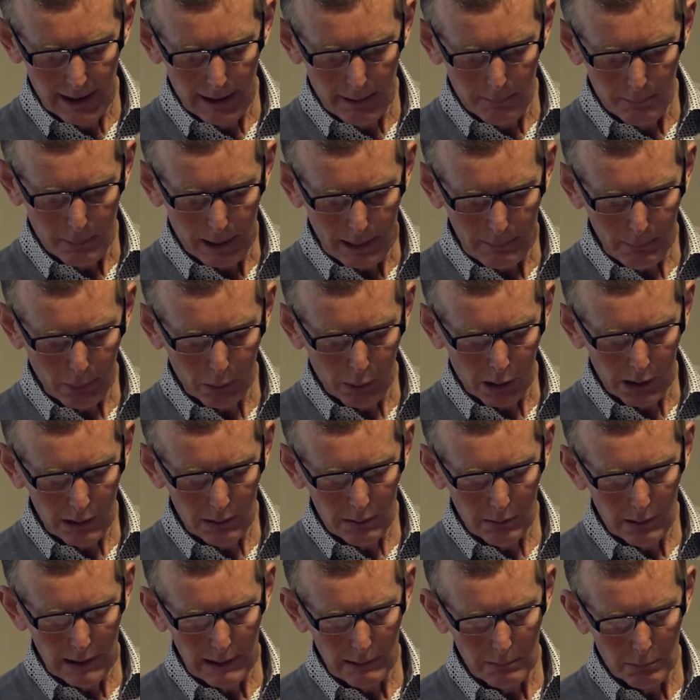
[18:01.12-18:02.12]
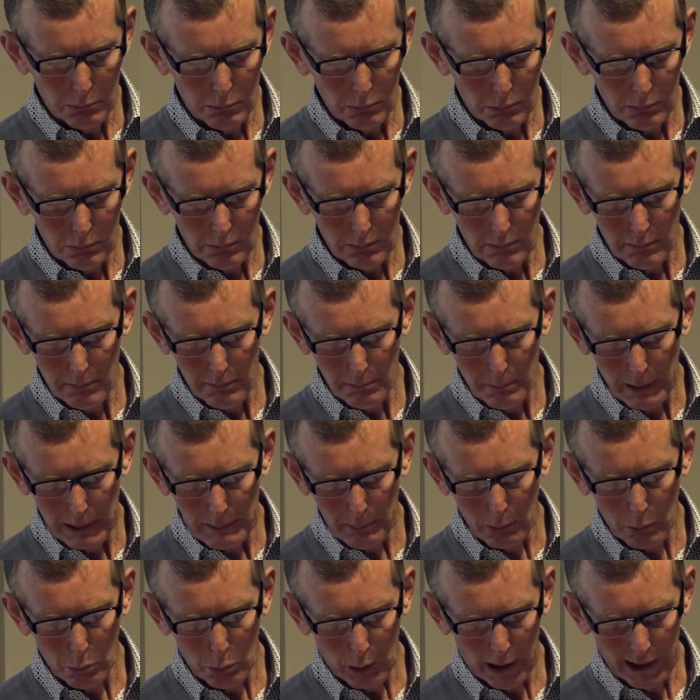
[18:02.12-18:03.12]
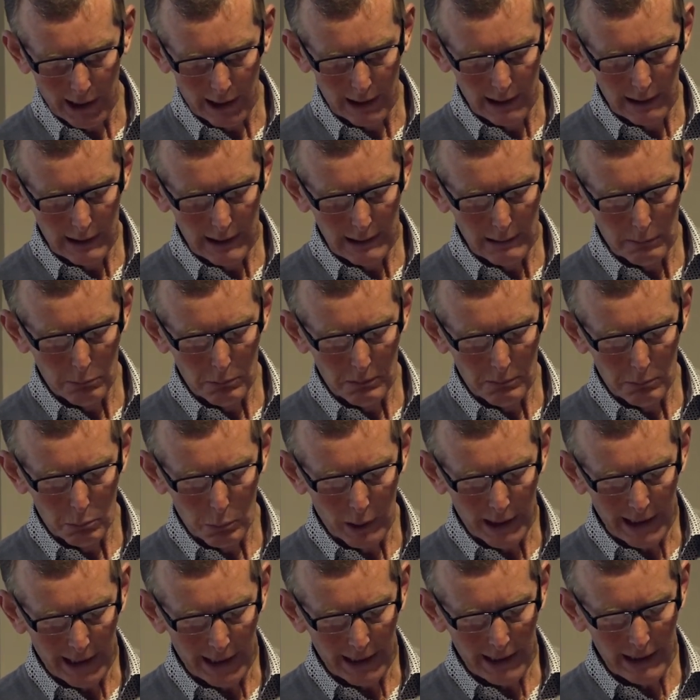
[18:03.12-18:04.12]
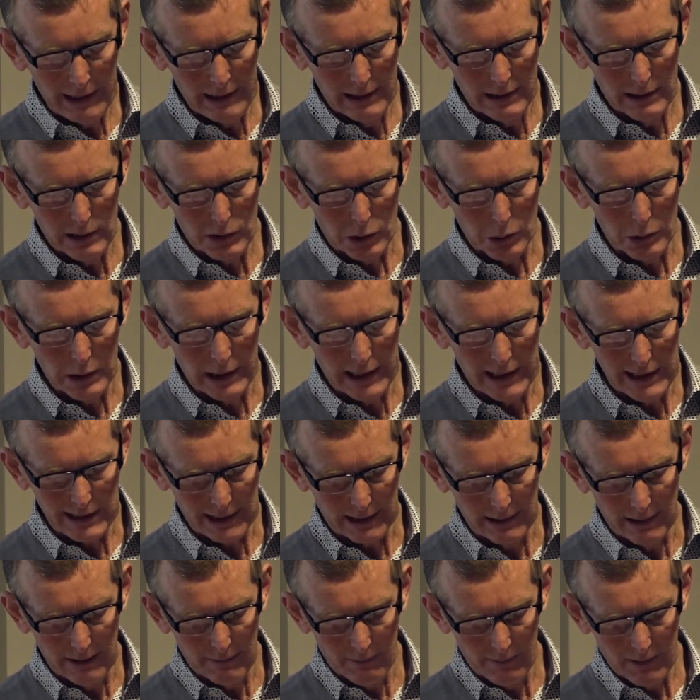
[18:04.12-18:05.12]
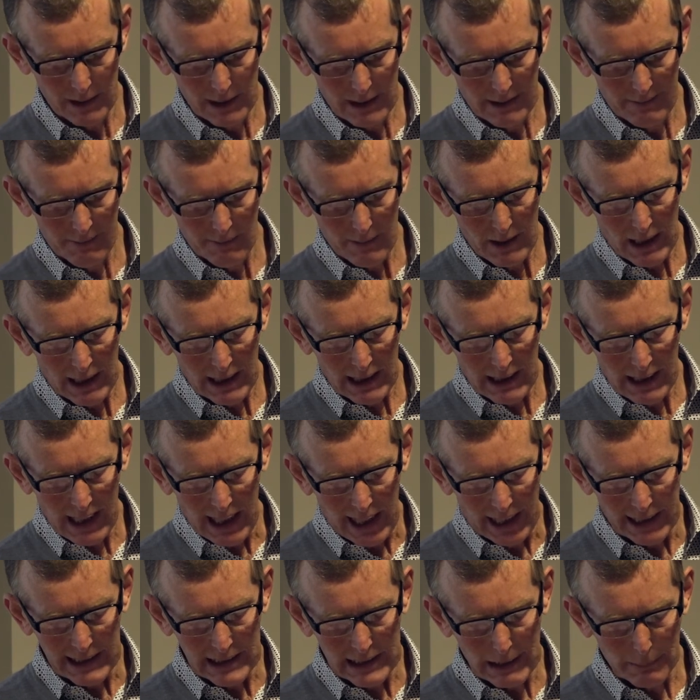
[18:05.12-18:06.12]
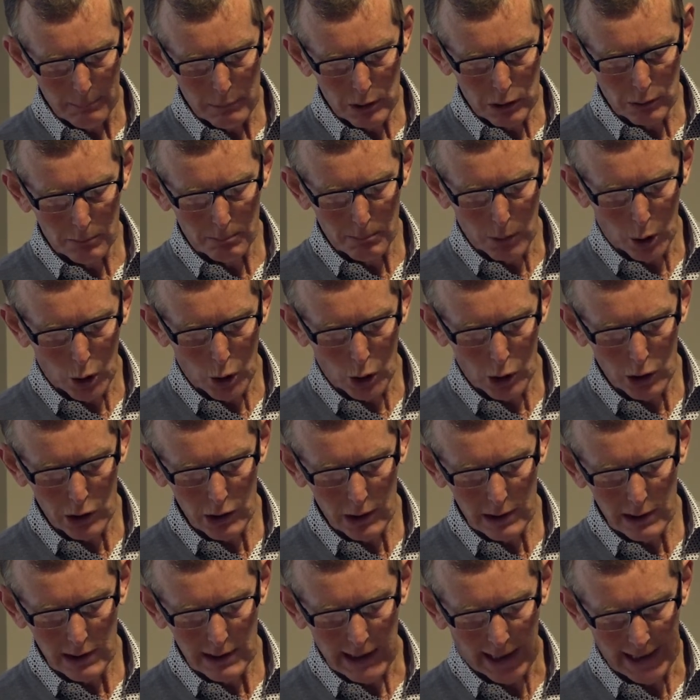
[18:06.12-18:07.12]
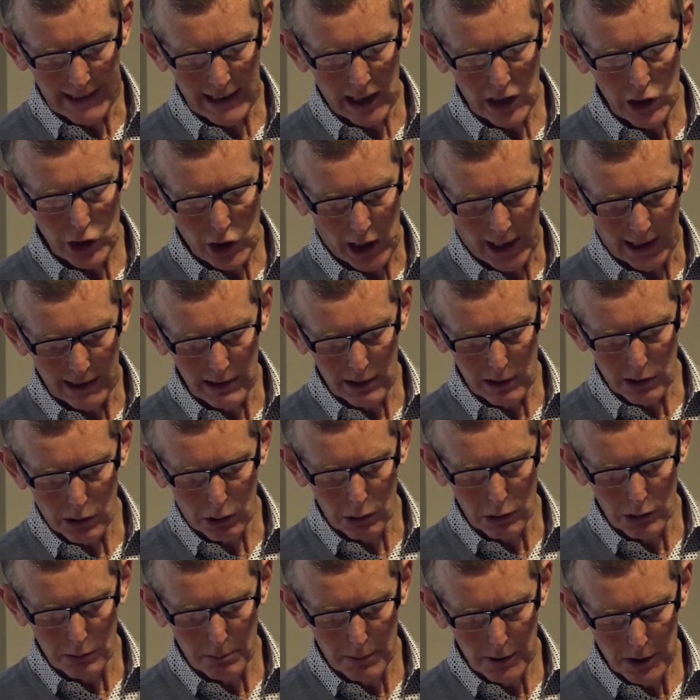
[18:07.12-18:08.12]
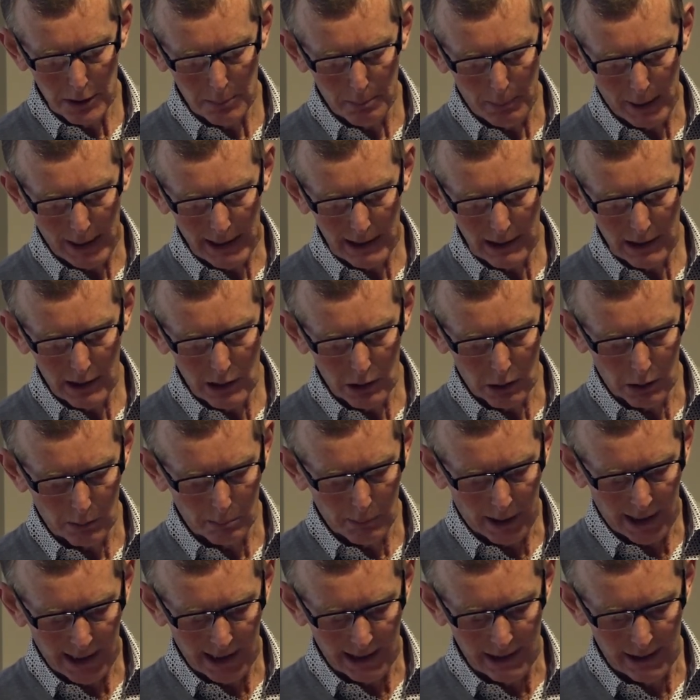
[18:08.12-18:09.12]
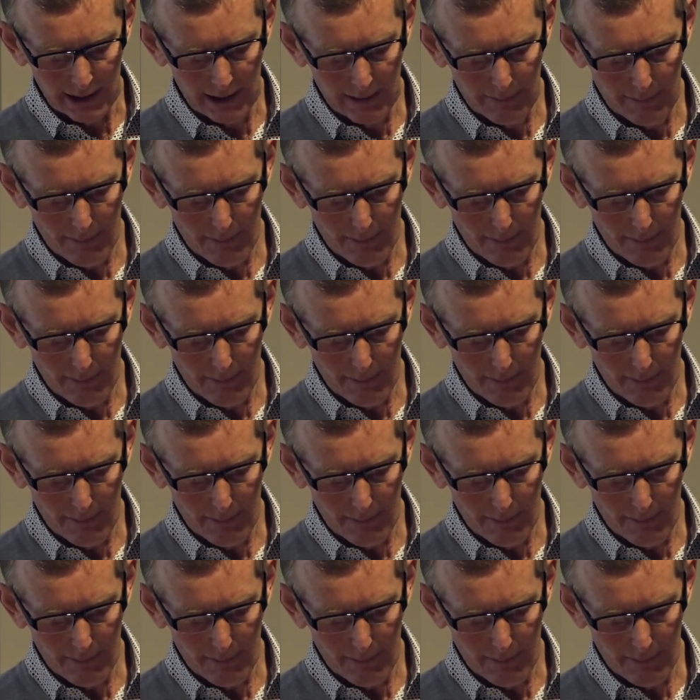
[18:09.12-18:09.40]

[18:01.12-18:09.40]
People were willing to listen and give you more than the chance to speak your mind.